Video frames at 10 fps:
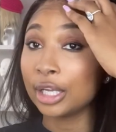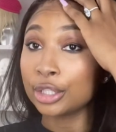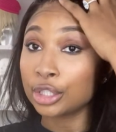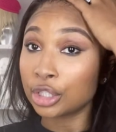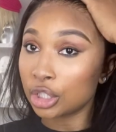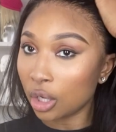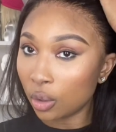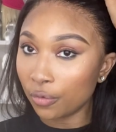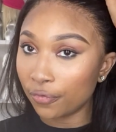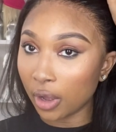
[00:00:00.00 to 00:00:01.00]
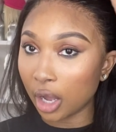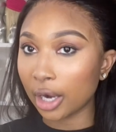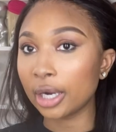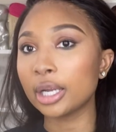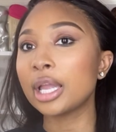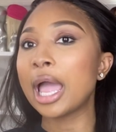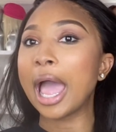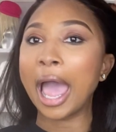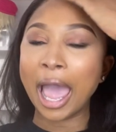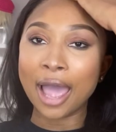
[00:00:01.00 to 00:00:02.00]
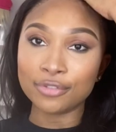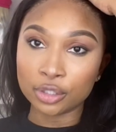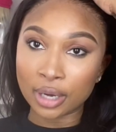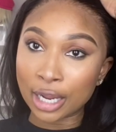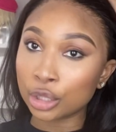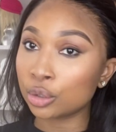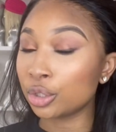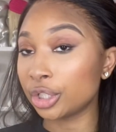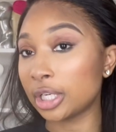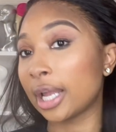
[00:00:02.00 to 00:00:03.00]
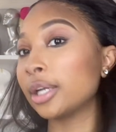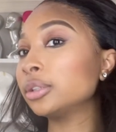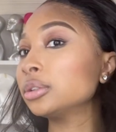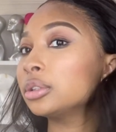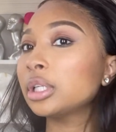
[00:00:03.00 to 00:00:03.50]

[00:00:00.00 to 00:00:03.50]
So far, after I glued her down